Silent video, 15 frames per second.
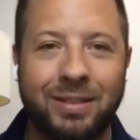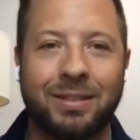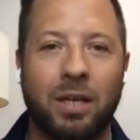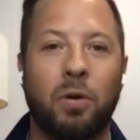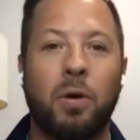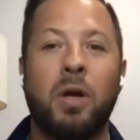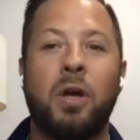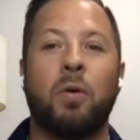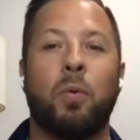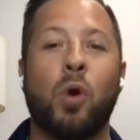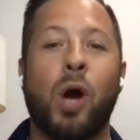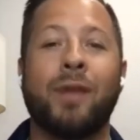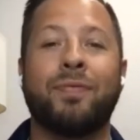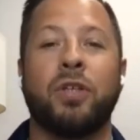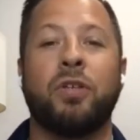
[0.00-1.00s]
So what
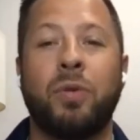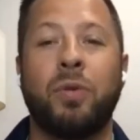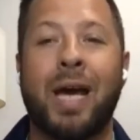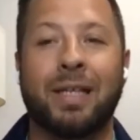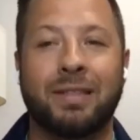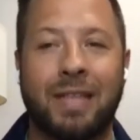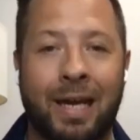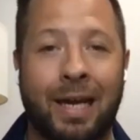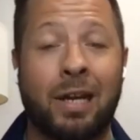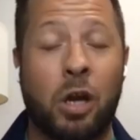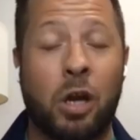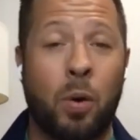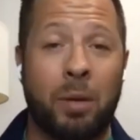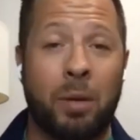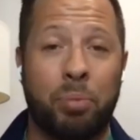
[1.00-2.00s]
do I have to do next? I got to
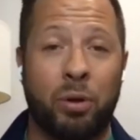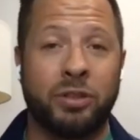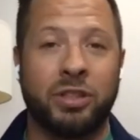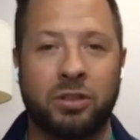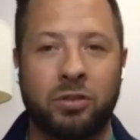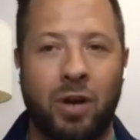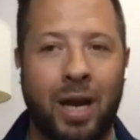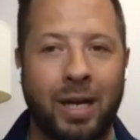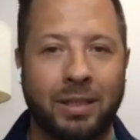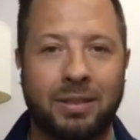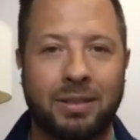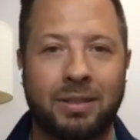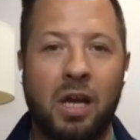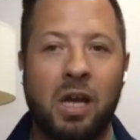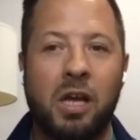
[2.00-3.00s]
go in and purchase
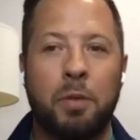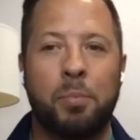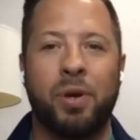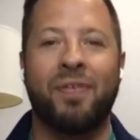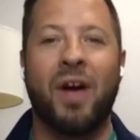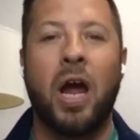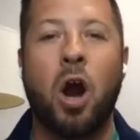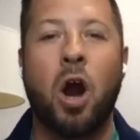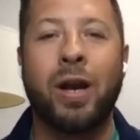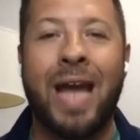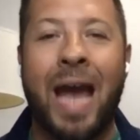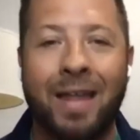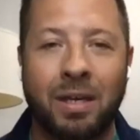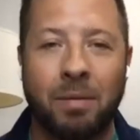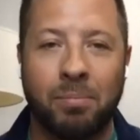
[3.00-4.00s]
credits. But if I already
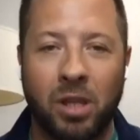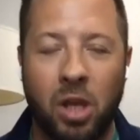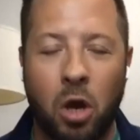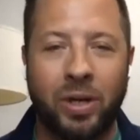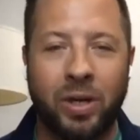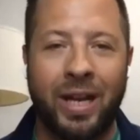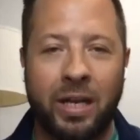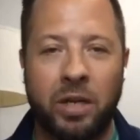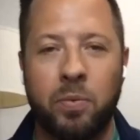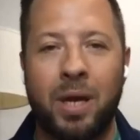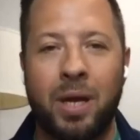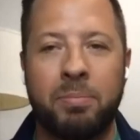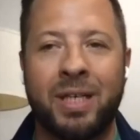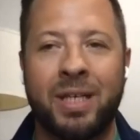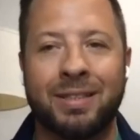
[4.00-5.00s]
had them loaded
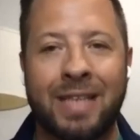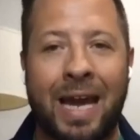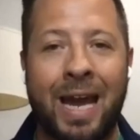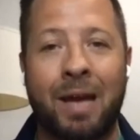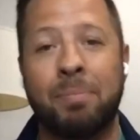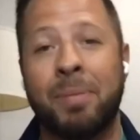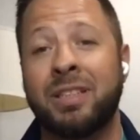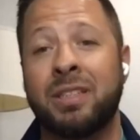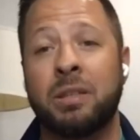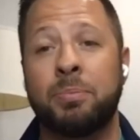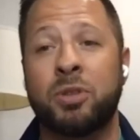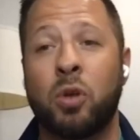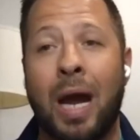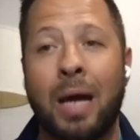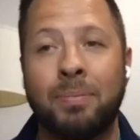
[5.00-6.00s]
anyway, because I had my
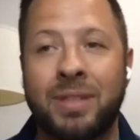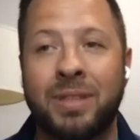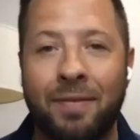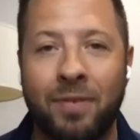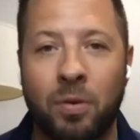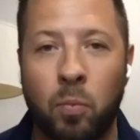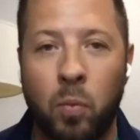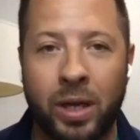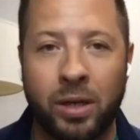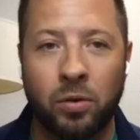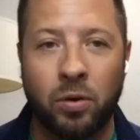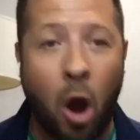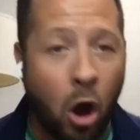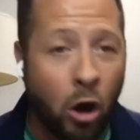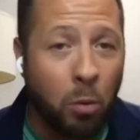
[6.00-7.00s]
subscribe, save, and win
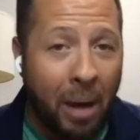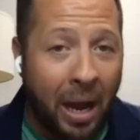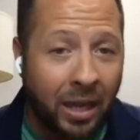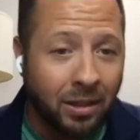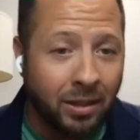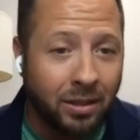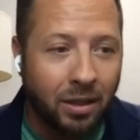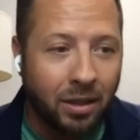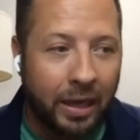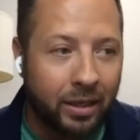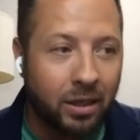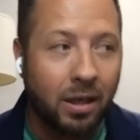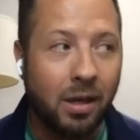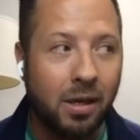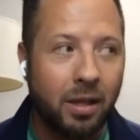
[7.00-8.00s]
on autopilot, like
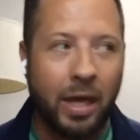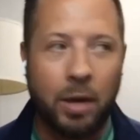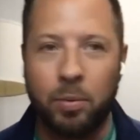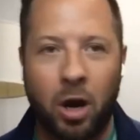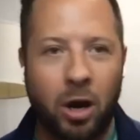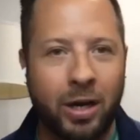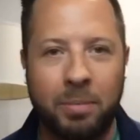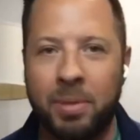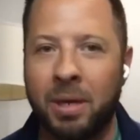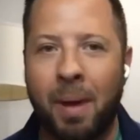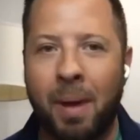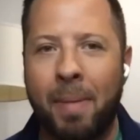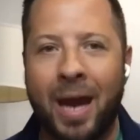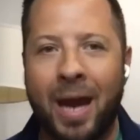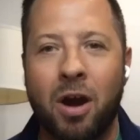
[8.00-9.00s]
they would already be in
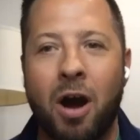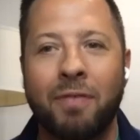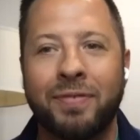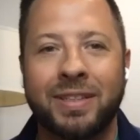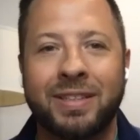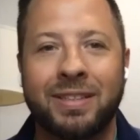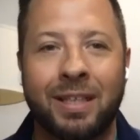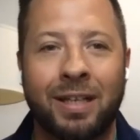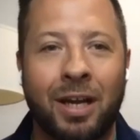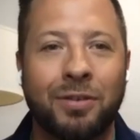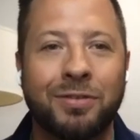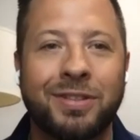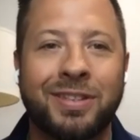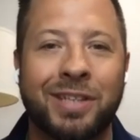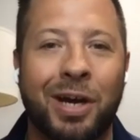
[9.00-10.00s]
my back office, you
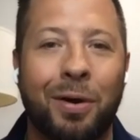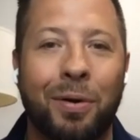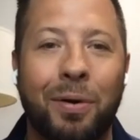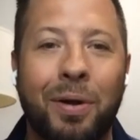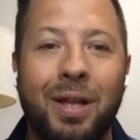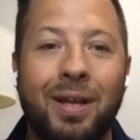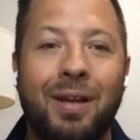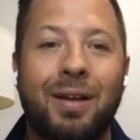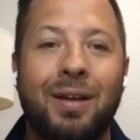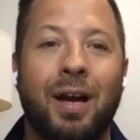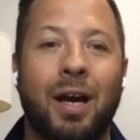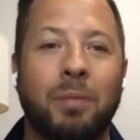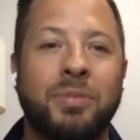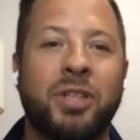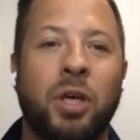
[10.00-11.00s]
know? So,
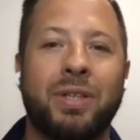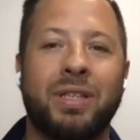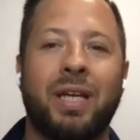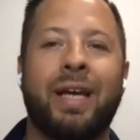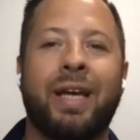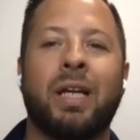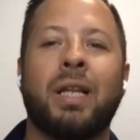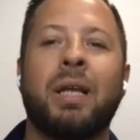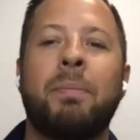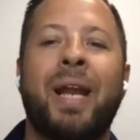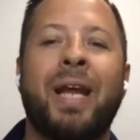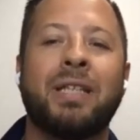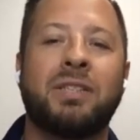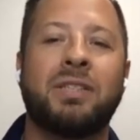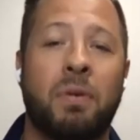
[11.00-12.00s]
um, so it, it
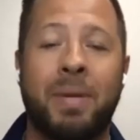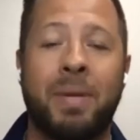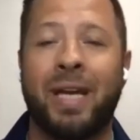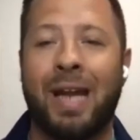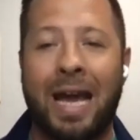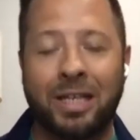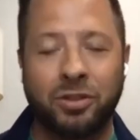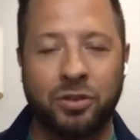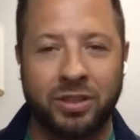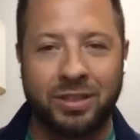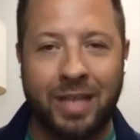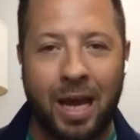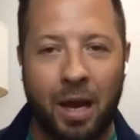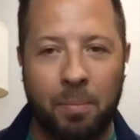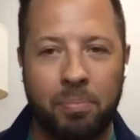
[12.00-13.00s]
eliminates for me an extra
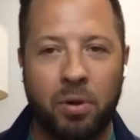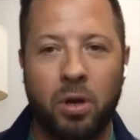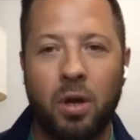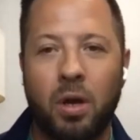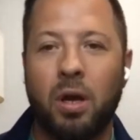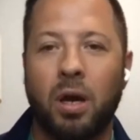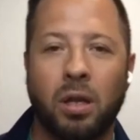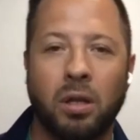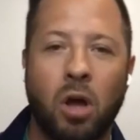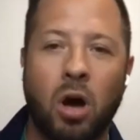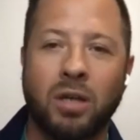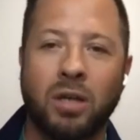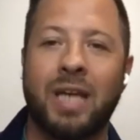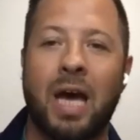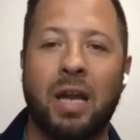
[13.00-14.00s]
step
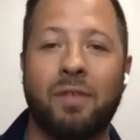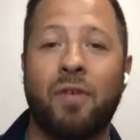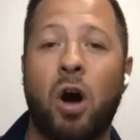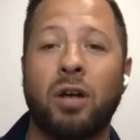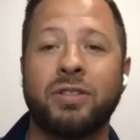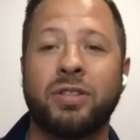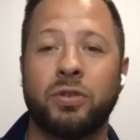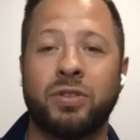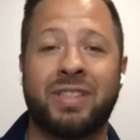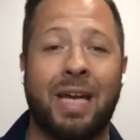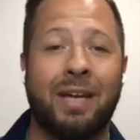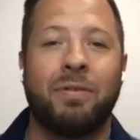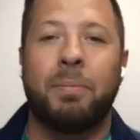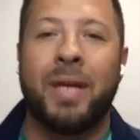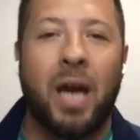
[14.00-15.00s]
alongside of also
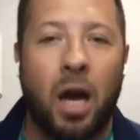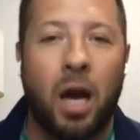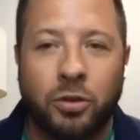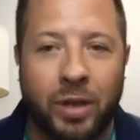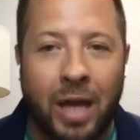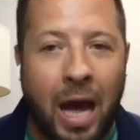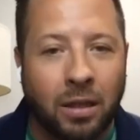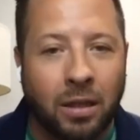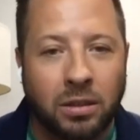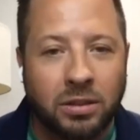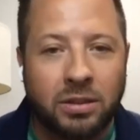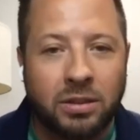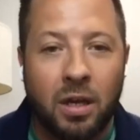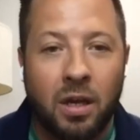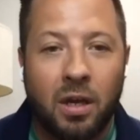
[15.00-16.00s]
saving me a
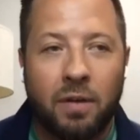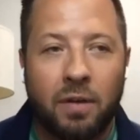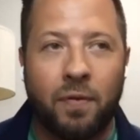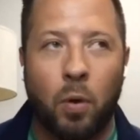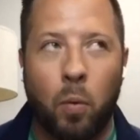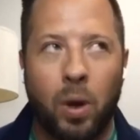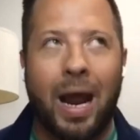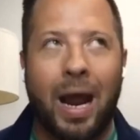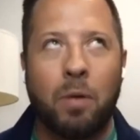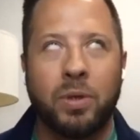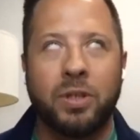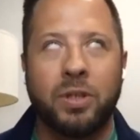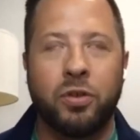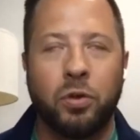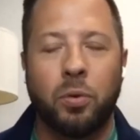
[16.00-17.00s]
$100 for what I
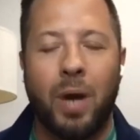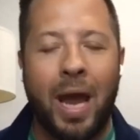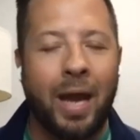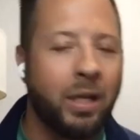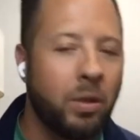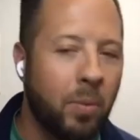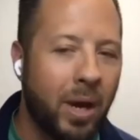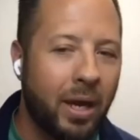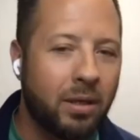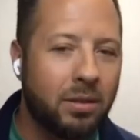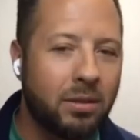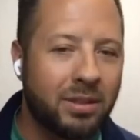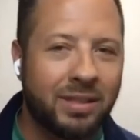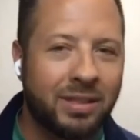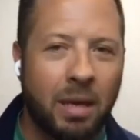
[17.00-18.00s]
would do anyway.
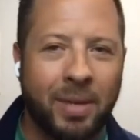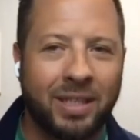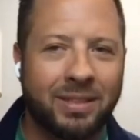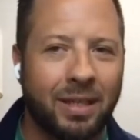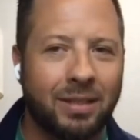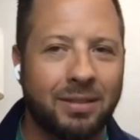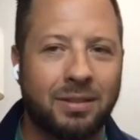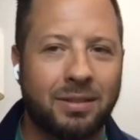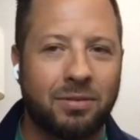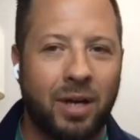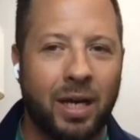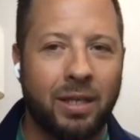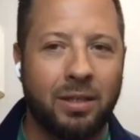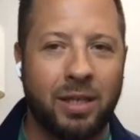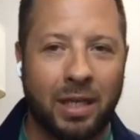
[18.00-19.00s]
Does that make sense?
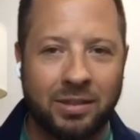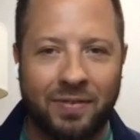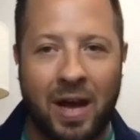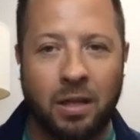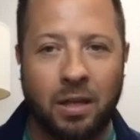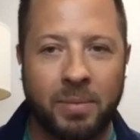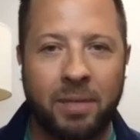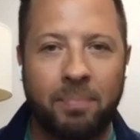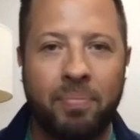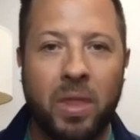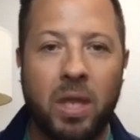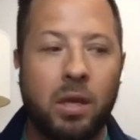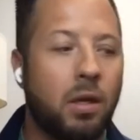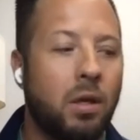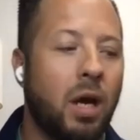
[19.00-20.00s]
Right? You guys follow me?
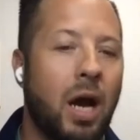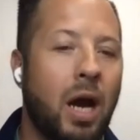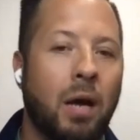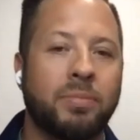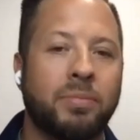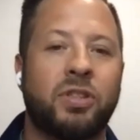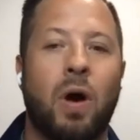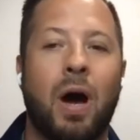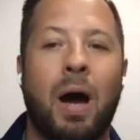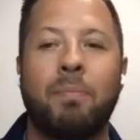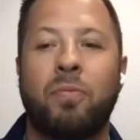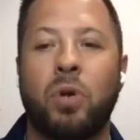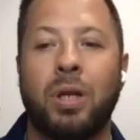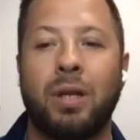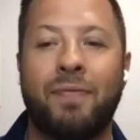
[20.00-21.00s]
Um, so
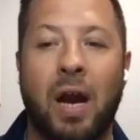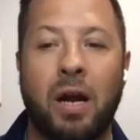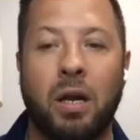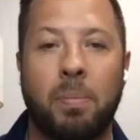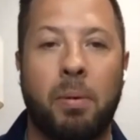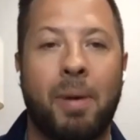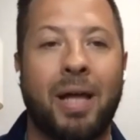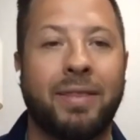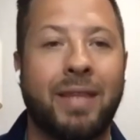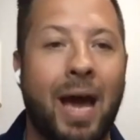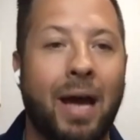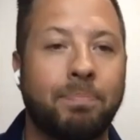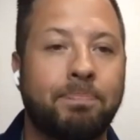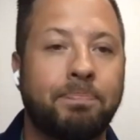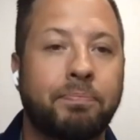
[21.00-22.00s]
I'm really fired up about
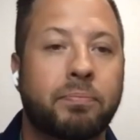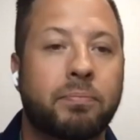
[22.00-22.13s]
that.